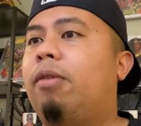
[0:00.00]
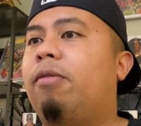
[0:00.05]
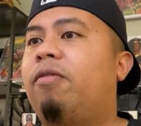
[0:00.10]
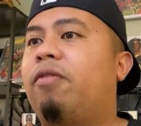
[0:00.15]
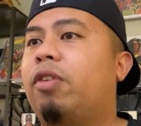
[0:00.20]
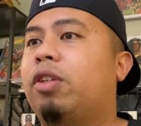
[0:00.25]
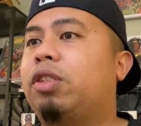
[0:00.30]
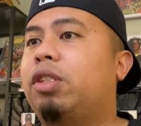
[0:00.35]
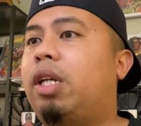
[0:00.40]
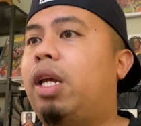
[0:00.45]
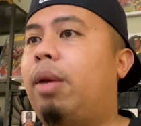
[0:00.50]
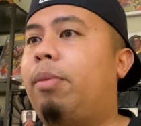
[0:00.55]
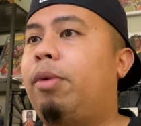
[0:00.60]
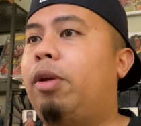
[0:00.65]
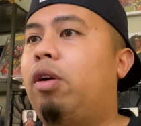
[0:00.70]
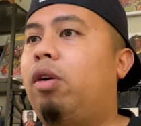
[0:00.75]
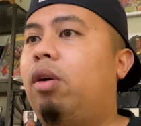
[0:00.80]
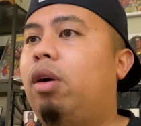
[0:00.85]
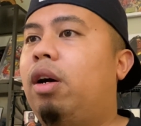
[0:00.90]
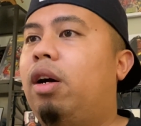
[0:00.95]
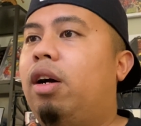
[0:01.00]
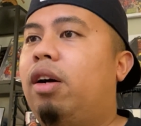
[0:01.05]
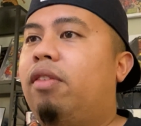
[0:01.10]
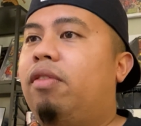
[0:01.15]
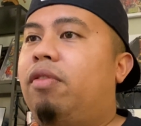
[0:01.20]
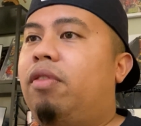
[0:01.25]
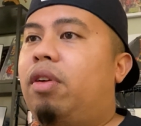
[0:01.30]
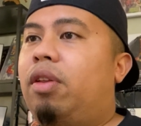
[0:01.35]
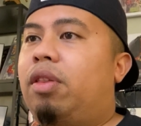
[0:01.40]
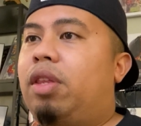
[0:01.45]
First cameo
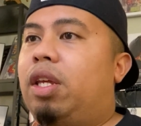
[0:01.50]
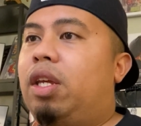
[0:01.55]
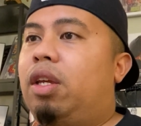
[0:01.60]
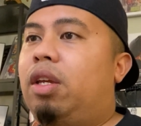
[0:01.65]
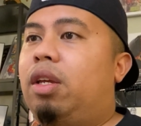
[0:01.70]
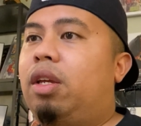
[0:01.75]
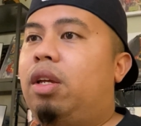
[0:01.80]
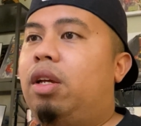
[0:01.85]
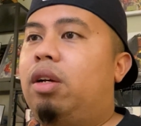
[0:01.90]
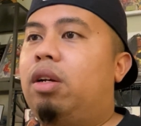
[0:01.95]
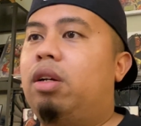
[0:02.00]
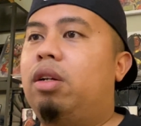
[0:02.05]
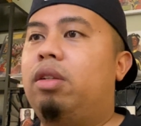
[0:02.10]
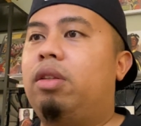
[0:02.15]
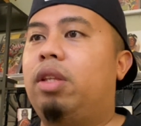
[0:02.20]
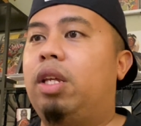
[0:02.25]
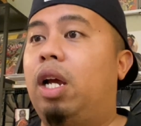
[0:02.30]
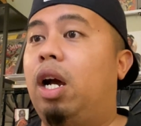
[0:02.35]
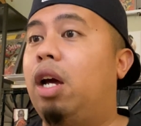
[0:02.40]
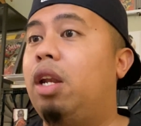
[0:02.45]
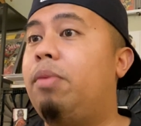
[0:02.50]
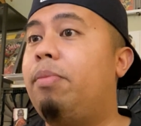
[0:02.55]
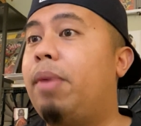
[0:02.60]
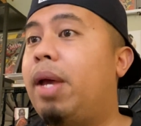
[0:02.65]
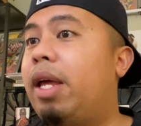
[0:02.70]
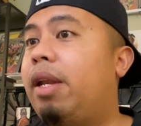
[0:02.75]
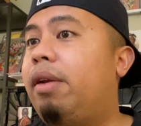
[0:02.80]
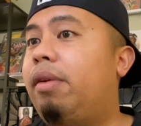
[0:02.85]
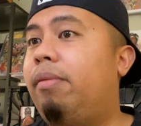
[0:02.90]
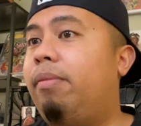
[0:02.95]
of the
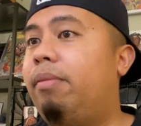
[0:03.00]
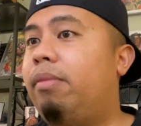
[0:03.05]
Unmen,